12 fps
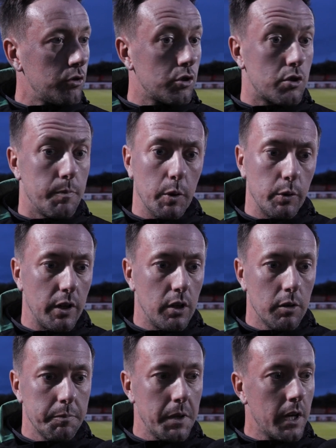Just to build it
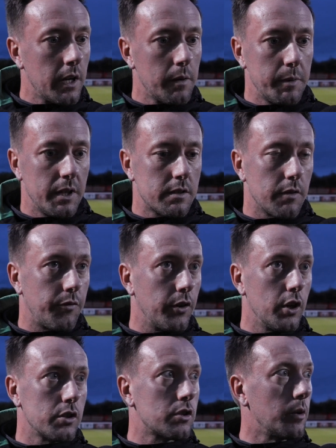up, yeah. I mean, it's the
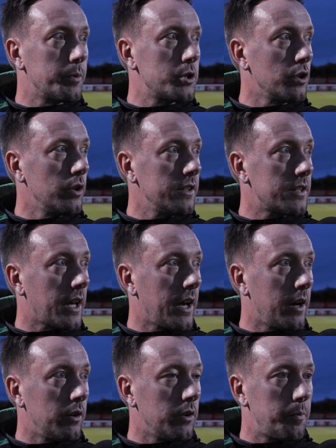first opportunity to
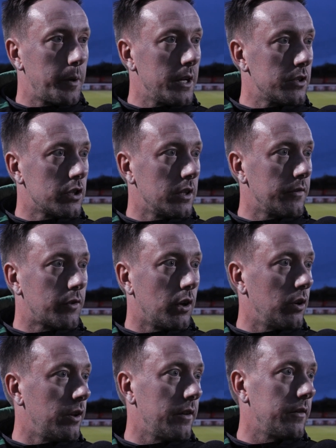get out on the pitch, and
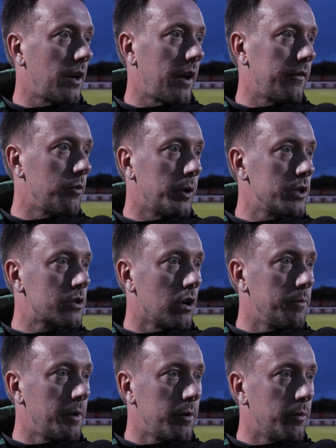everybody's
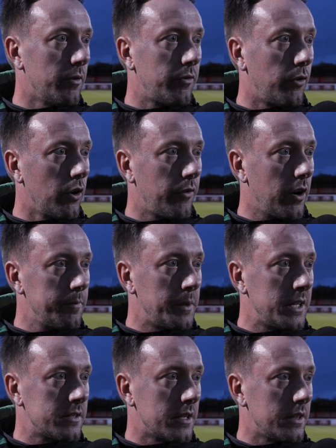got a minimum of 45
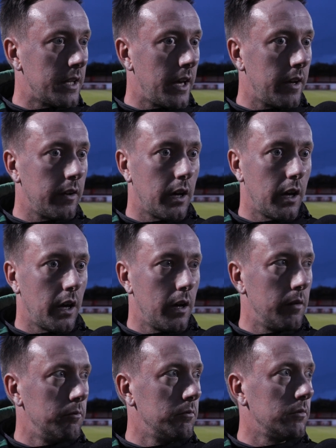minutes in
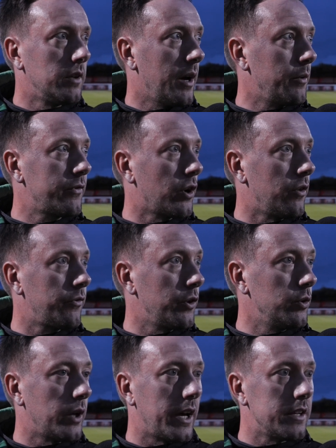there. Now we've got a
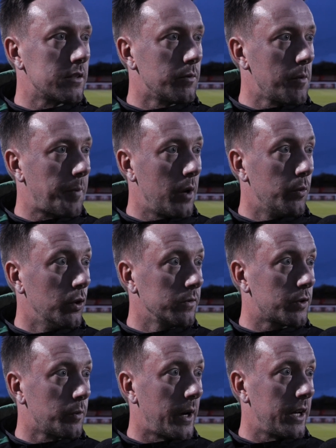few days and we play
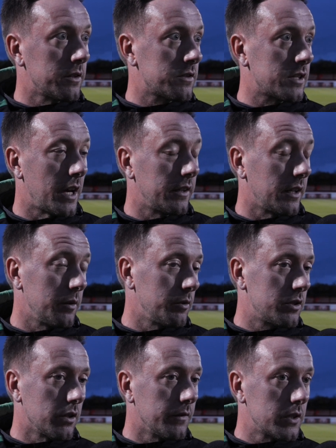Wolves away on Saturday,
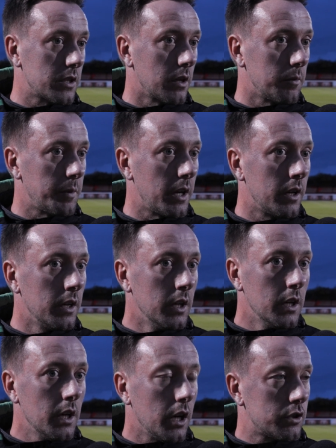which is obviously going to be
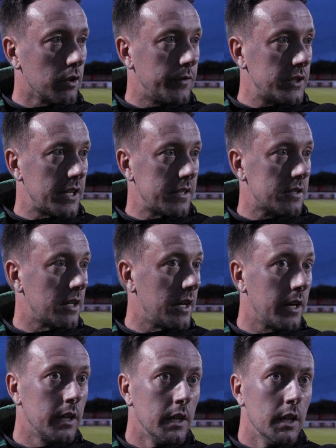a tougher test
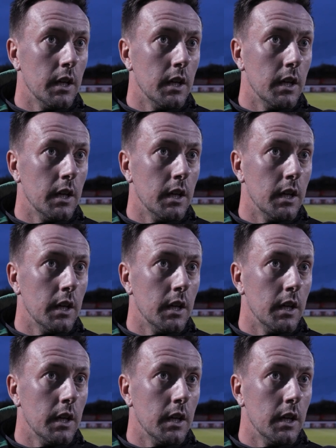there.